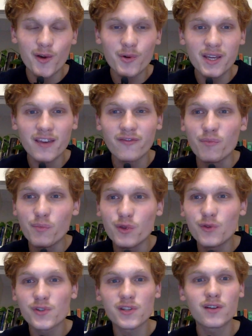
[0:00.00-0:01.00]
we give
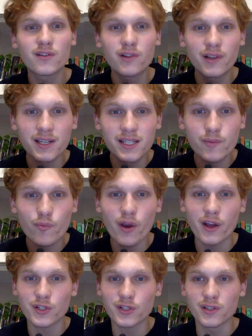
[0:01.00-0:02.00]
musical
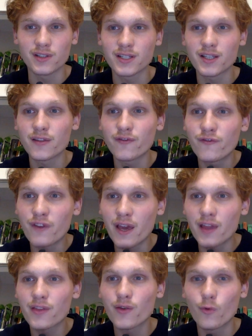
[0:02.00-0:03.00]
expression to the faith